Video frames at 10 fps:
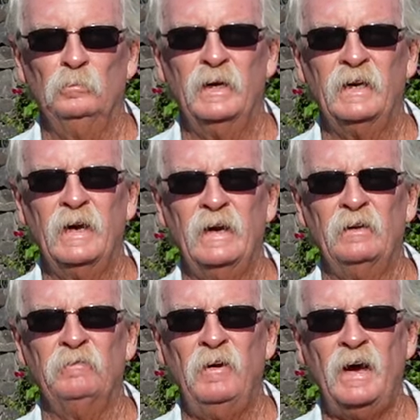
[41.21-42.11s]

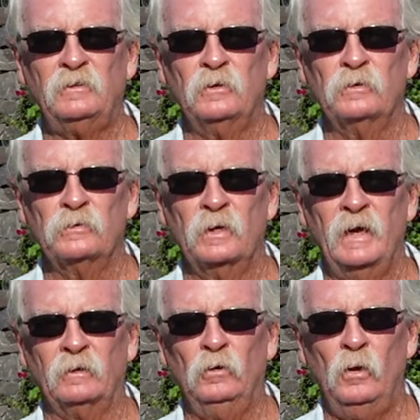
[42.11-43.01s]
mitigating factors
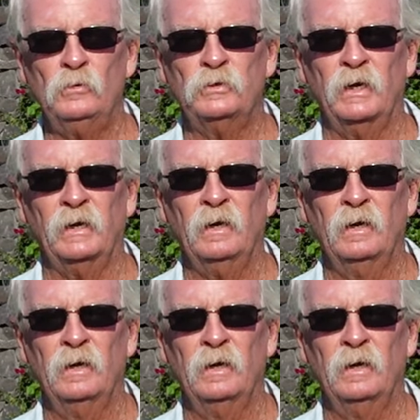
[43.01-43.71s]
at closing,